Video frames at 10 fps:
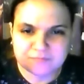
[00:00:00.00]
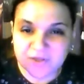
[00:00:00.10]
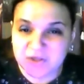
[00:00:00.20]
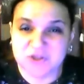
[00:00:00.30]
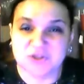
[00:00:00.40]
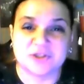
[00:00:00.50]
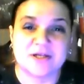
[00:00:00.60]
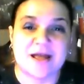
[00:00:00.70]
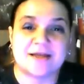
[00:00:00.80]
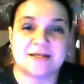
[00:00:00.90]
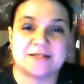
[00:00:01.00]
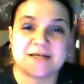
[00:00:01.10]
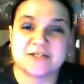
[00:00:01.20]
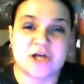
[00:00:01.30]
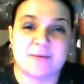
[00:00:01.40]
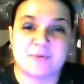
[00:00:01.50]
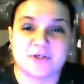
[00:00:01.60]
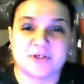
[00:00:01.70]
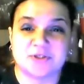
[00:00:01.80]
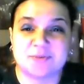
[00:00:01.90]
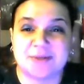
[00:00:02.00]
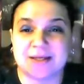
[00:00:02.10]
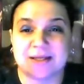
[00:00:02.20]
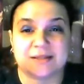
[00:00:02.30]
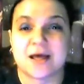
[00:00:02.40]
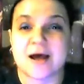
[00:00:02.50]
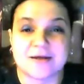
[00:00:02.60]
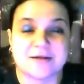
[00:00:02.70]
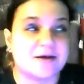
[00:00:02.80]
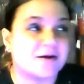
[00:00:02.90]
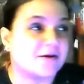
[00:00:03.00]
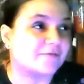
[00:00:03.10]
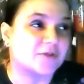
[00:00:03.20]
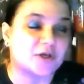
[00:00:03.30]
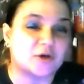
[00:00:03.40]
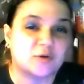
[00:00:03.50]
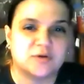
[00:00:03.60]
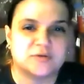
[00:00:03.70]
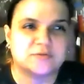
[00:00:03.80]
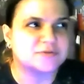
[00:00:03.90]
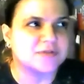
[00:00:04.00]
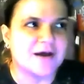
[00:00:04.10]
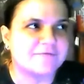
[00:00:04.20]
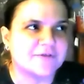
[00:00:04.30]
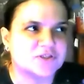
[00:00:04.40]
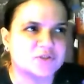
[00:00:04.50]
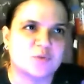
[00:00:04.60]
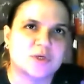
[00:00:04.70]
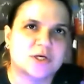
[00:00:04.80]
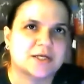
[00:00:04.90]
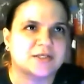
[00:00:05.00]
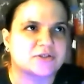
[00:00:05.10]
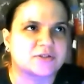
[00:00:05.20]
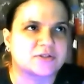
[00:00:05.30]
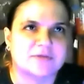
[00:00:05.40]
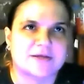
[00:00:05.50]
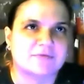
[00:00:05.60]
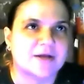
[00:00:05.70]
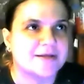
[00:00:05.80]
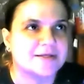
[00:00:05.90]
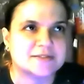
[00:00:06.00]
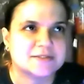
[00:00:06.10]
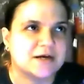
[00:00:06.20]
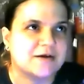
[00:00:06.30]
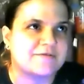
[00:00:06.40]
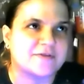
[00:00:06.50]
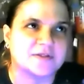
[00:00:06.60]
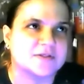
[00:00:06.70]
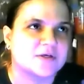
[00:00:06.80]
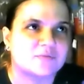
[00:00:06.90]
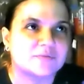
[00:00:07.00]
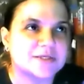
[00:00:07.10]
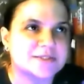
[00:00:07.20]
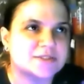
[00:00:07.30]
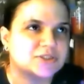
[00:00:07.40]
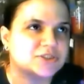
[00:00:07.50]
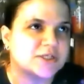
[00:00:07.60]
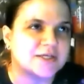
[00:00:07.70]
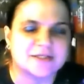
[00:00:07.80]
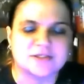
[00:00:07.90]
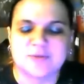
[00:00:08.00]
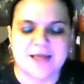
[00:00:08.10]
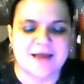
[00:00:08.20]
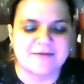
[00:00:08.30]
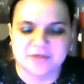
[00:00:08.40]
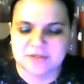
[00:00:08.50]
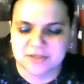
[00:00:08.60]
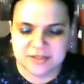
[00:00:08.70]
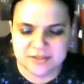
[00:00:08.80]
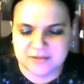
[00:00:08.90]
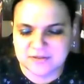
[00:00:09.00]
you're at a day job where you're doing a lot of, nonfiction work, and you're like writing stuff and researching and doing everything